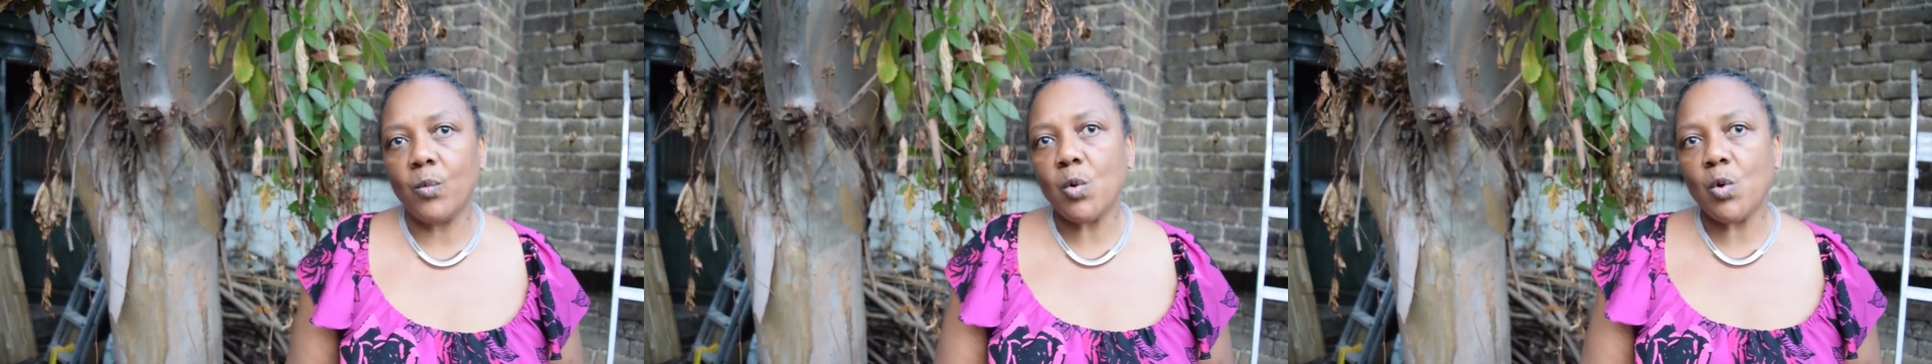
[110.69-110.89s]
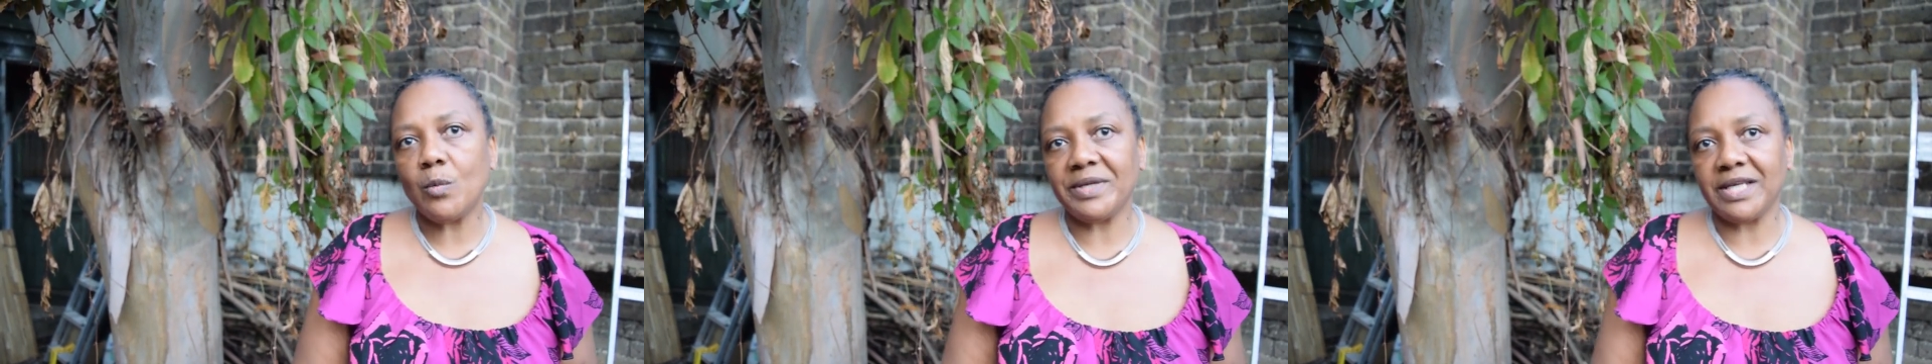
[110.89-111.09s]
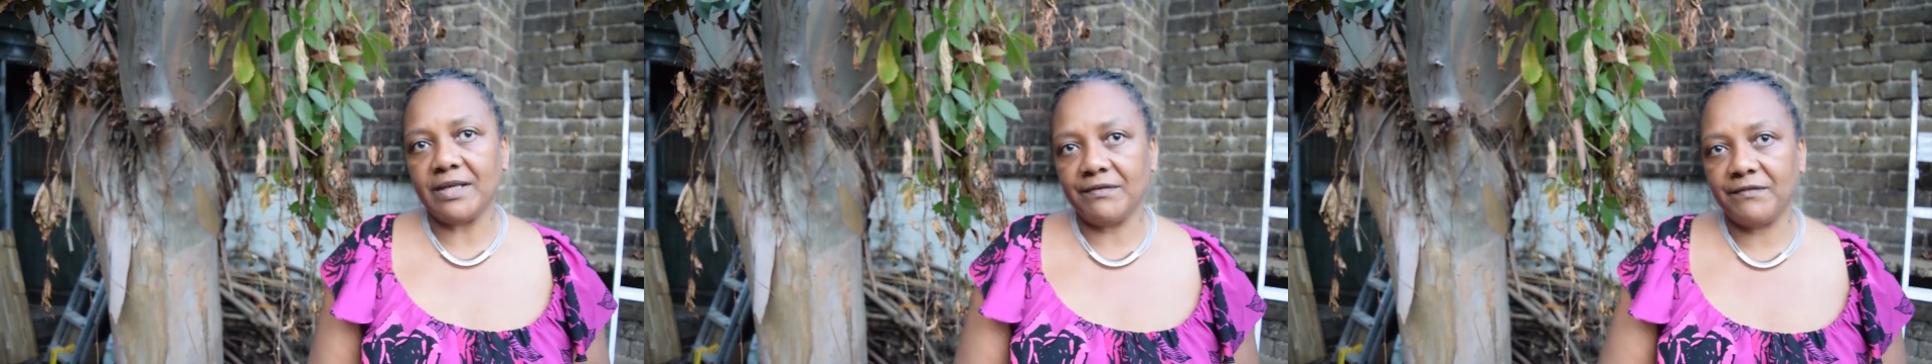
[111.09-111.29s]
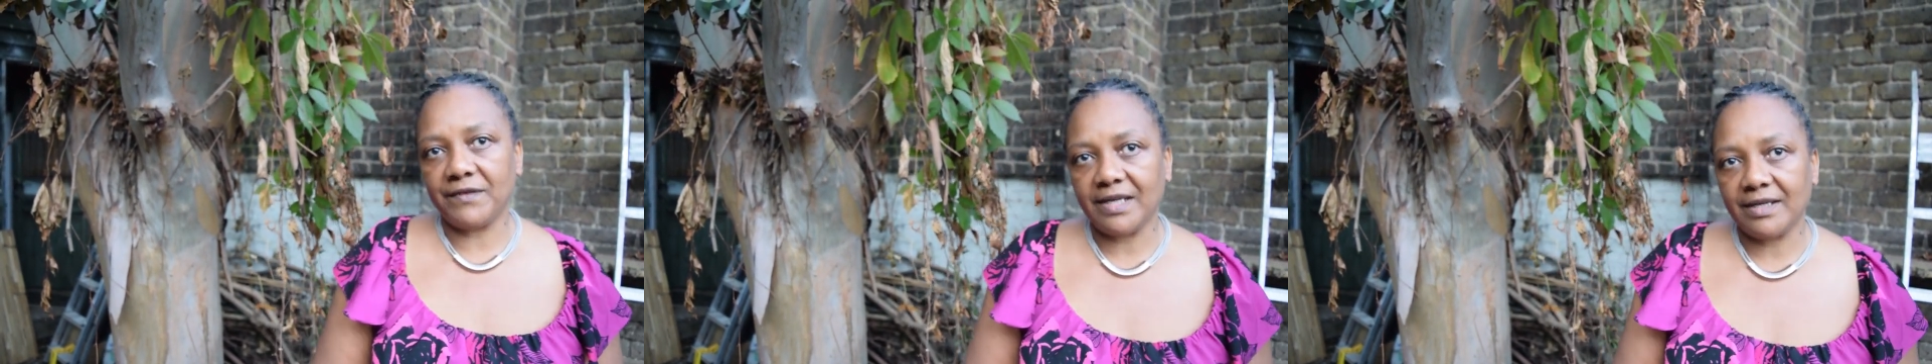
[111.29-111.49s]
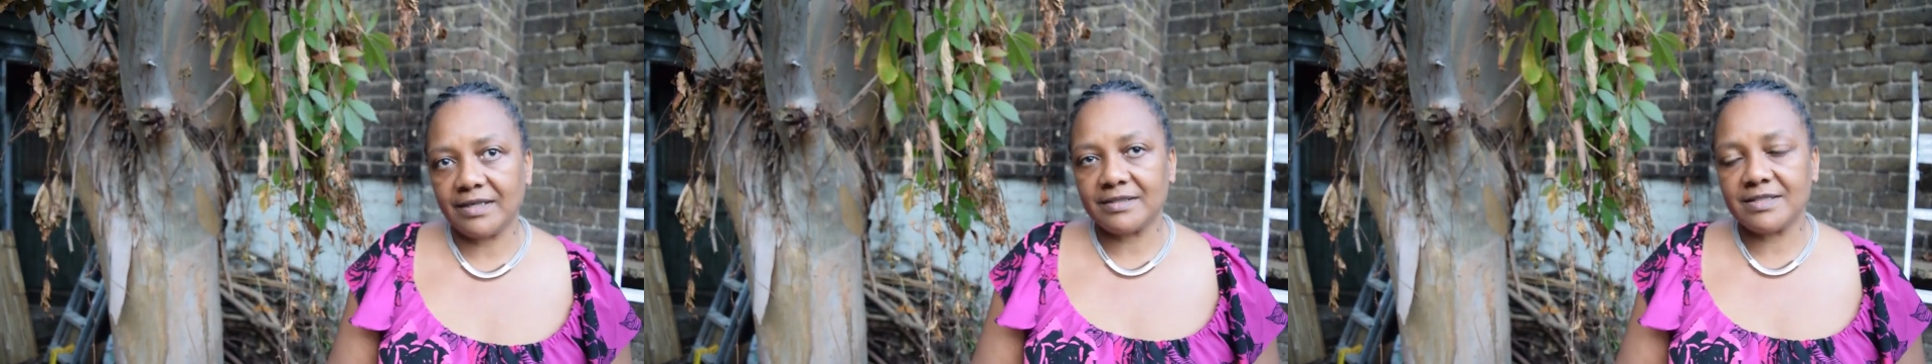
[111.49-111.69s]
warming
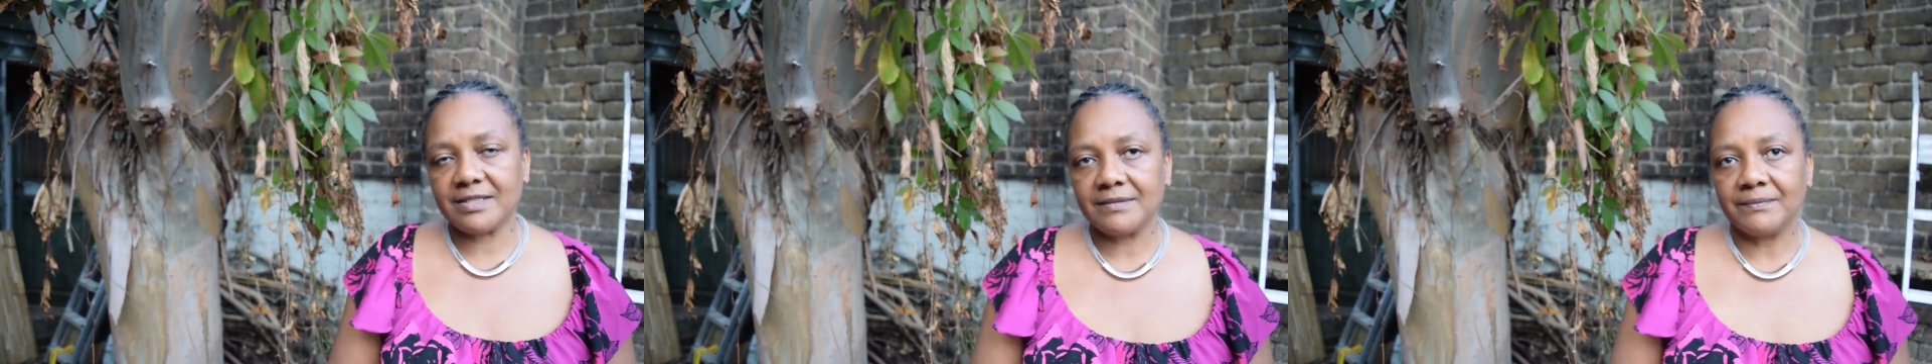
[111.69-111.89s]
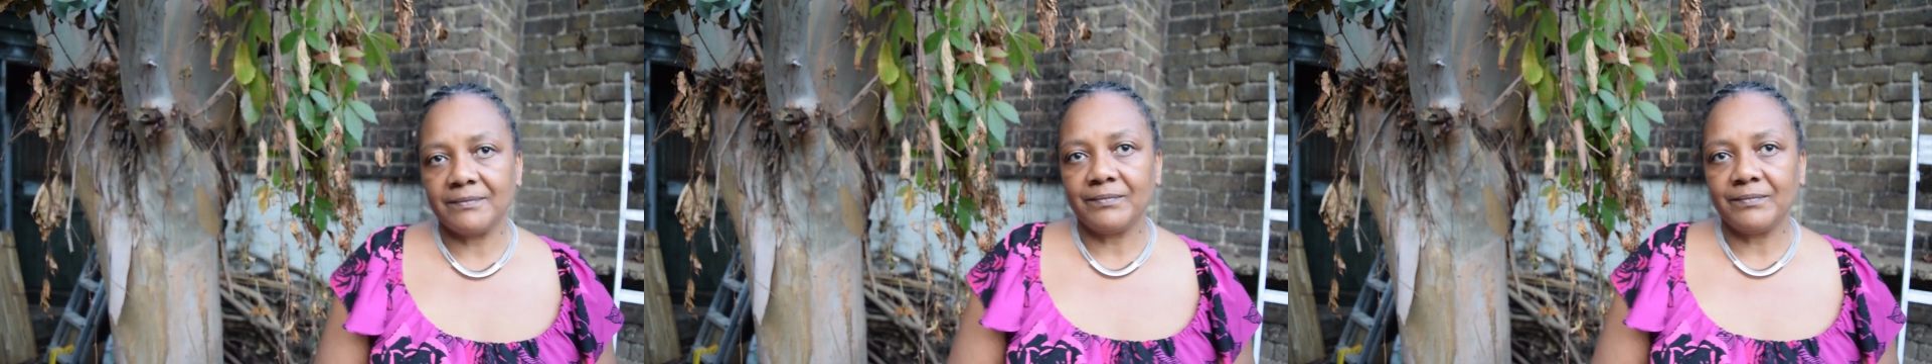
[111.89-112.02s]
effect.